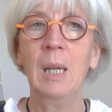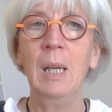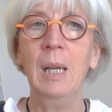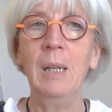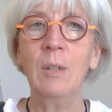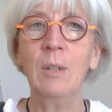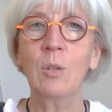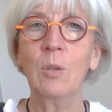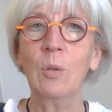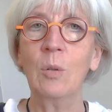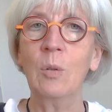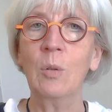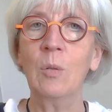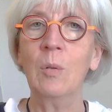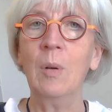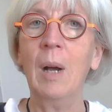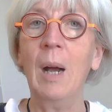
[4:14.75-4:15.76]
And
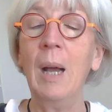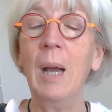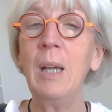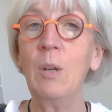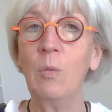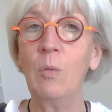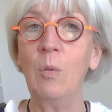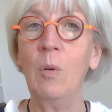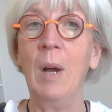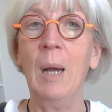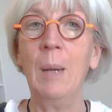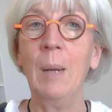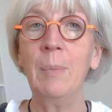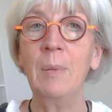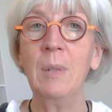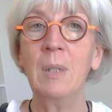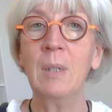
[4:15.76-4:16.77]
so I grew
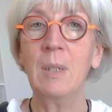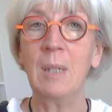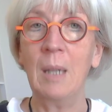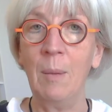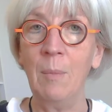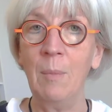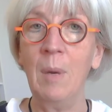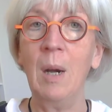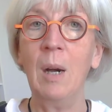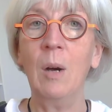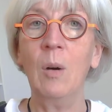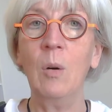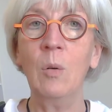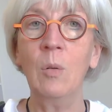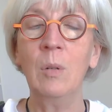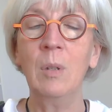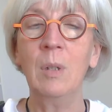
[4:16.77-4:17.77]
up
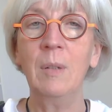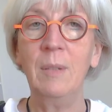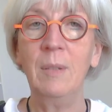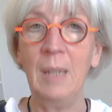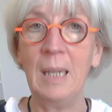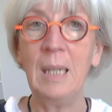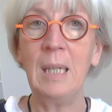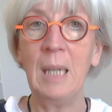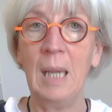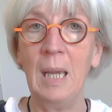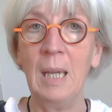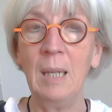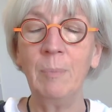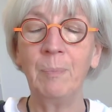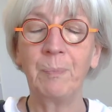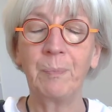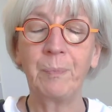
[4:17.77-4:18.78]
somehow
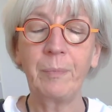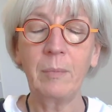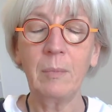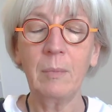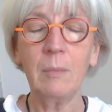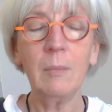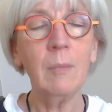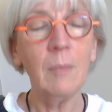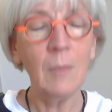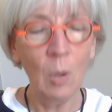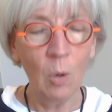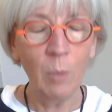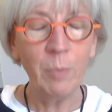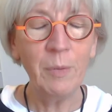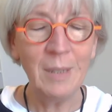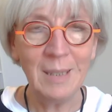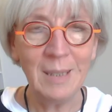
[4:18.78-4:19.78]
thinking,
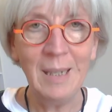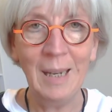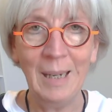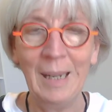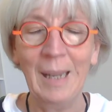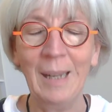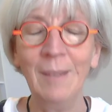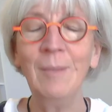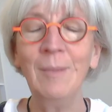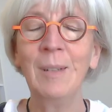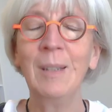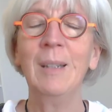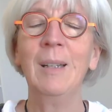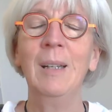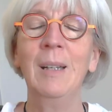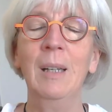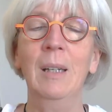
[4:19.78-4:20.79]
obviously again,
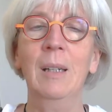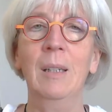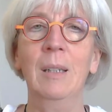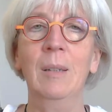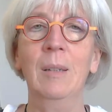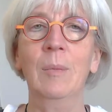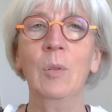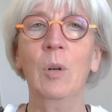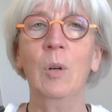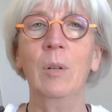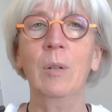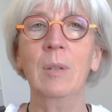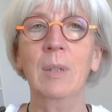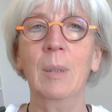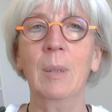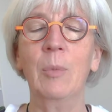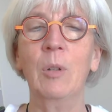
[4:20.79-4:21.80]

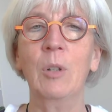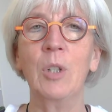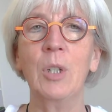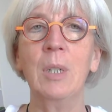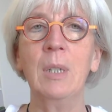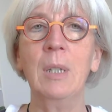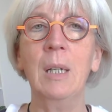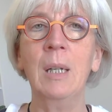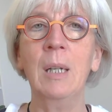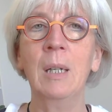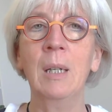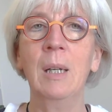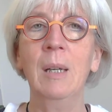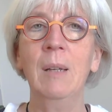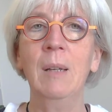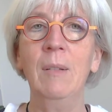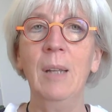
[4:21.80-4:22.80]
subconsciously,
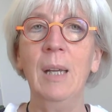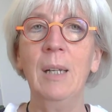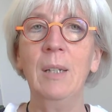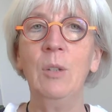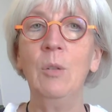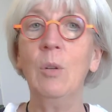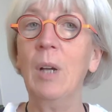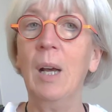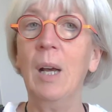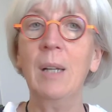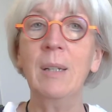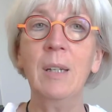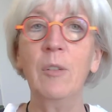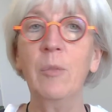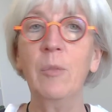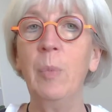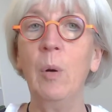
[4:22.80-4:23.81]
that you can't
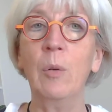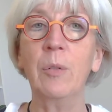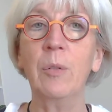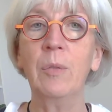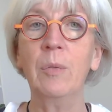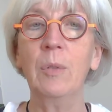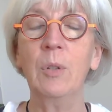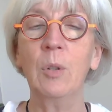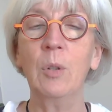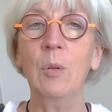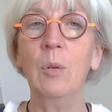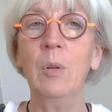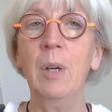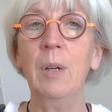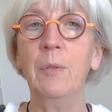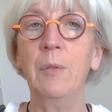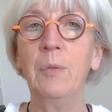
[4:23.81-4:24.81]
have both.
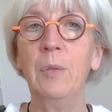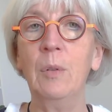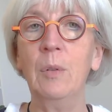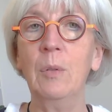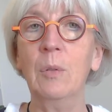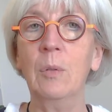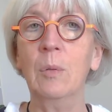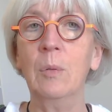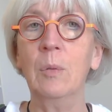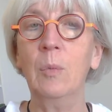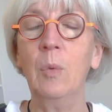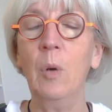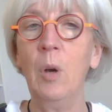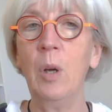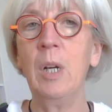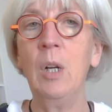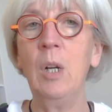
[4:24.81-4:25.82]
So if you
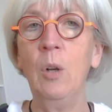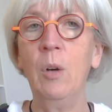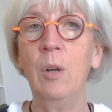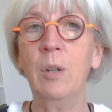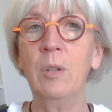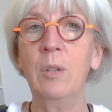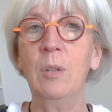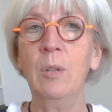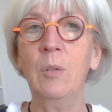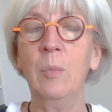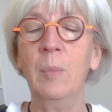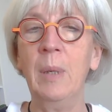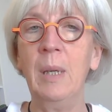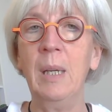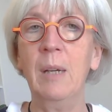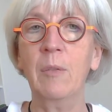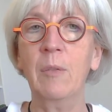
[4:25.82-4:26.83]
work a lot, you
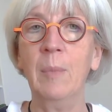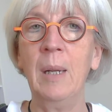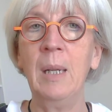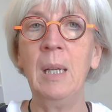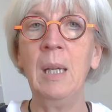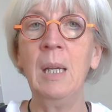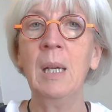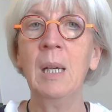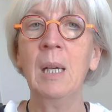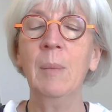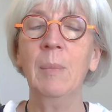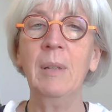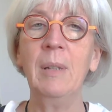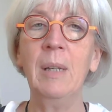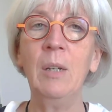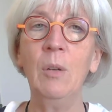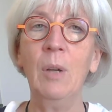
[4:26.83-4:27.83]
may have money,
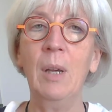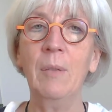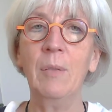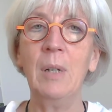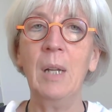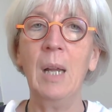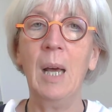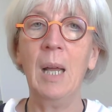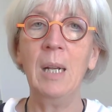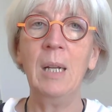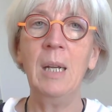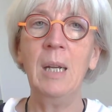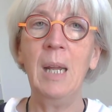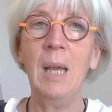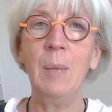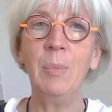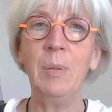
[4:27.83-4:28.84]
but then you have an
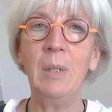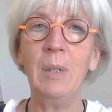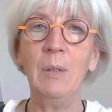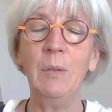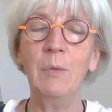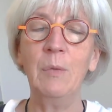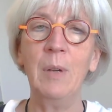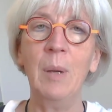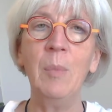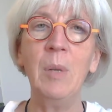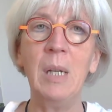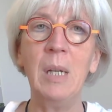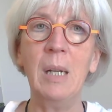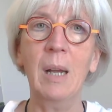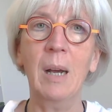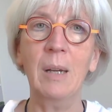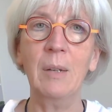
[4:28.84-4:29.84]
unhappy family
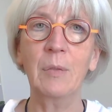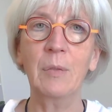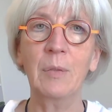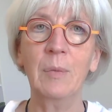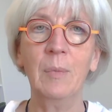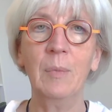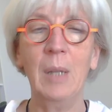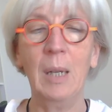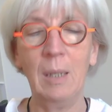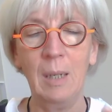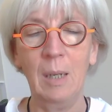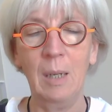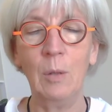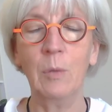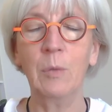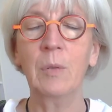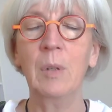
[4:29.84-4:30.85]
life. That
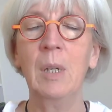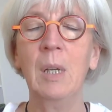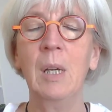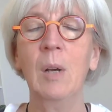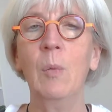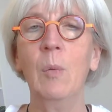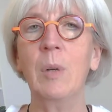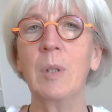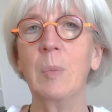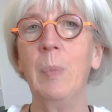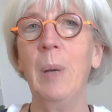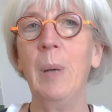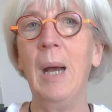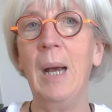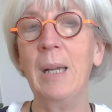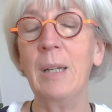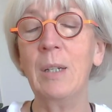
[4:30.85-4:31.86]
kind of was
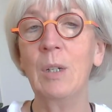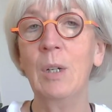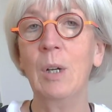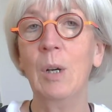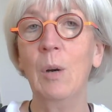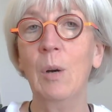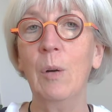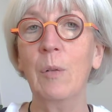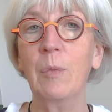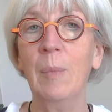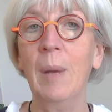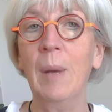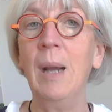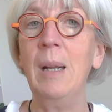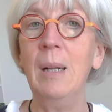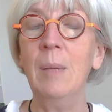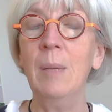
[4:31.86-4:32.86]
part of
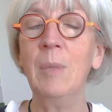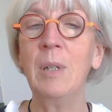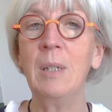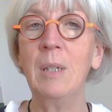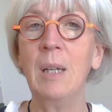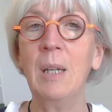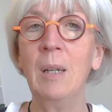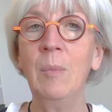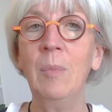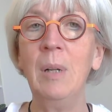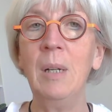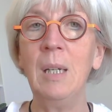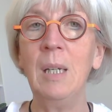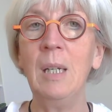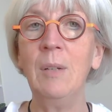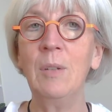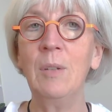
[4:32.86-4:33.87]
my limiting
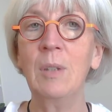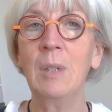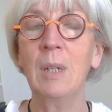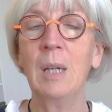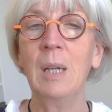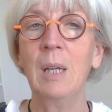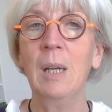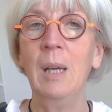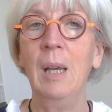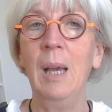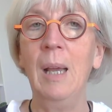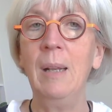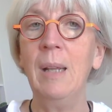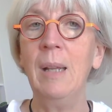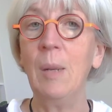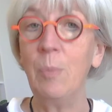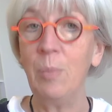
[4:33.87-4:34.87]
beliefs,
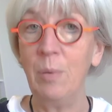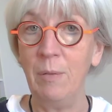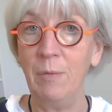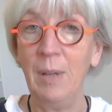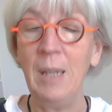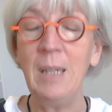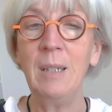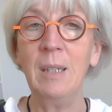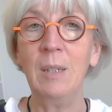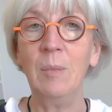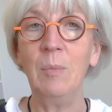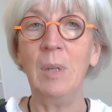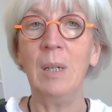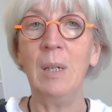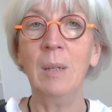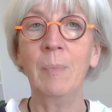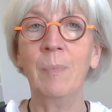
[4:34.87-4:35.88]
and that prevented
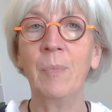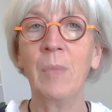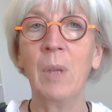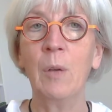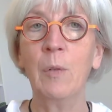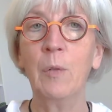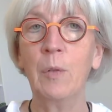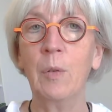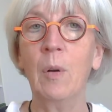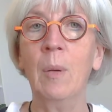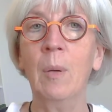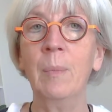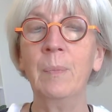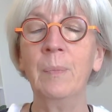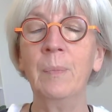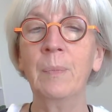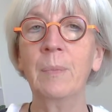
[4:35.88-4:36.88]
me
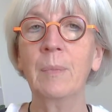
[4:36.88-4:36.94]
from